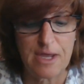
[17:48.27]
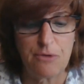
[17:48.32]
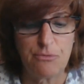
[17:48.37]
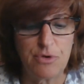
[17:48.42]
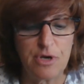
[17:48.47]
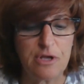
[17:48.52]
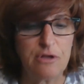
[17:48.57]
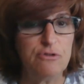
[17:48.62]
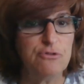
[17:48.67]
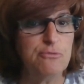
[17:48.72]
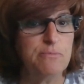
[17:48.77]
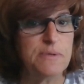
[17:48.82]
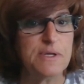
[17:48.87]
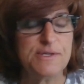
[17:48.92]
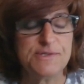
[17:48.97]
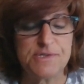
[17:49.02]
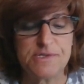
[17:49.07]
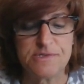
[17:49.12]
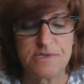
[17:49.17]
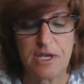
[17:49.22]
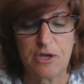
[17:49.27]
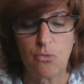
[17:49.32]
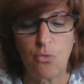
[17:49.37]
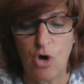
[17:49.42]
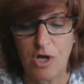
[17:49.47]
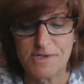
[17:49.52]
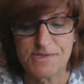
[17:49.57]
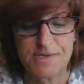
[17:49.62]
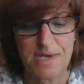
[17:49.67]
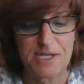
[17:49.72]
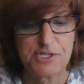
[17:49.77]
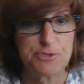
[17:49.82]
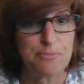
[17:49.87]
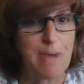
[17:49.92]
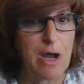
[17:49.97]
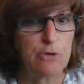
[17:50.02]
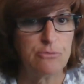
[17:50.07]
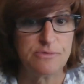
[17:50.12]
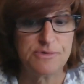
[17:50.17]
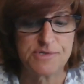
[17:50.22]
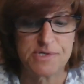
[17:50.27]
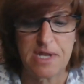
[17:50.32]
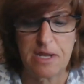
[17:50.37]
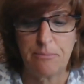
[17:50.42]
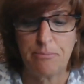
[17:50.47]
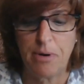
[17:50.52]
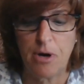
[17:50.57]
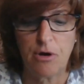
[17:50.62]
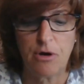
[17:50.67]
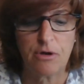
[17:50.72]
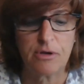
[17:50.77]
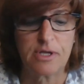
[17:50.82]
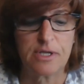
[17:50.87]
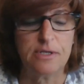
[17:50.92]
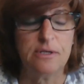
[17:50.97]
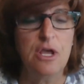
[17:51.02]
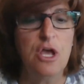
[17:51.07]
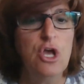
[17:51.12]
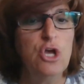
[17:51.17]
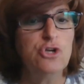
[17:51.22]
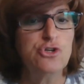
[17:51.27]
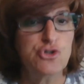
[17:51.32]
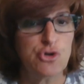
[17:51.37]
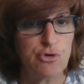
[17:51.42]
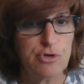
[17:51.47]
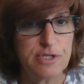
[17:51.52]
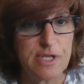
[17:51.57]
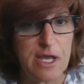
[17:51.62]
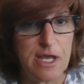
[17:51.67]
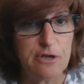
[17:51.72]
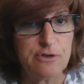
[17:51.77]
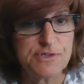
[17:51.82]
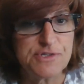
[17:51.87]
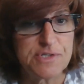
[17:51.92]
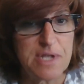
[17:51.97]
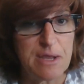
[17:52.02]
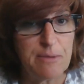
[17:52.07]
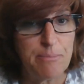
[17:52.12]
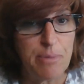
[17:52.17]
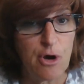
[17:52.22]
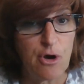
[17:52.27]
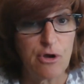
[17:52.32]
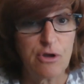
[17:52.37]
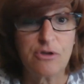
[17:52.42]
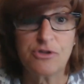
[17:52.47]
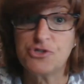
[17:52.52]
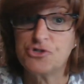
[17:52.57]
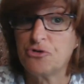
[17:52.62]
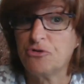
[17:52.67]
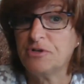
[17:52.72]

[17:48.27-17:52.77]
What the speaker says: That would include places like Wasatch Mountain State Park and Jordanelle State Park.